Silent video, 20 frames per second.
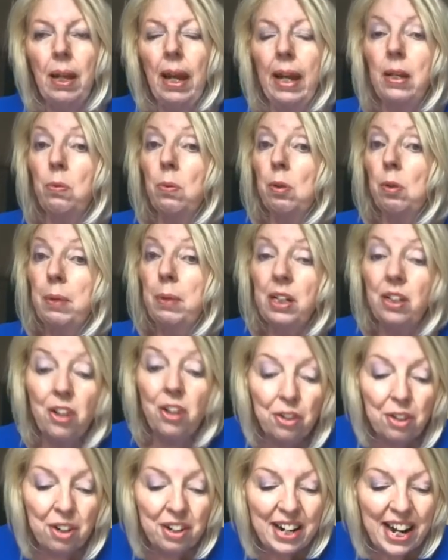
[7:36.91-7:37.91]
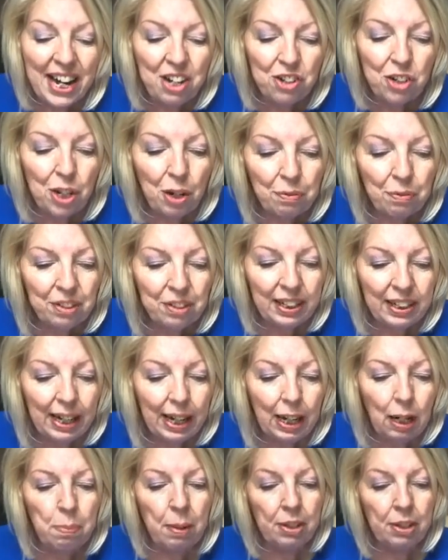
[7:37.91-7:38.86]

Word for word: and there will be the coronation of the king,